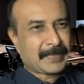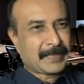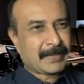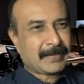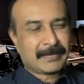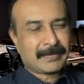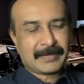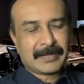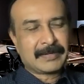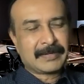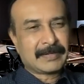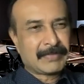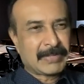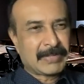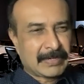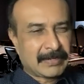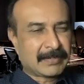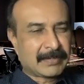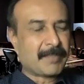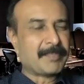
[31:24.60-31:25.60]
in
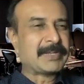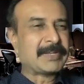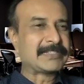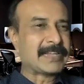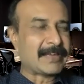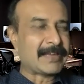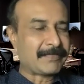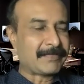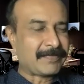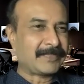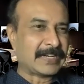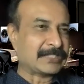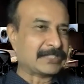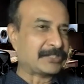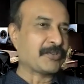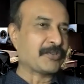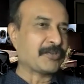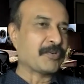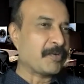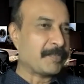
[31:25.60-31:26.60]
companies like Fresh
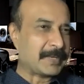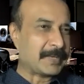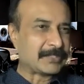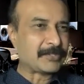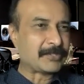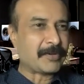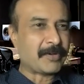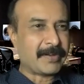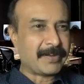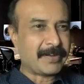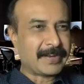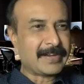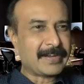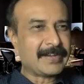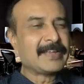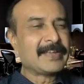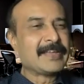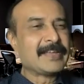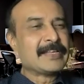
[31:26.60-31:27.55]
to Home and so on, right?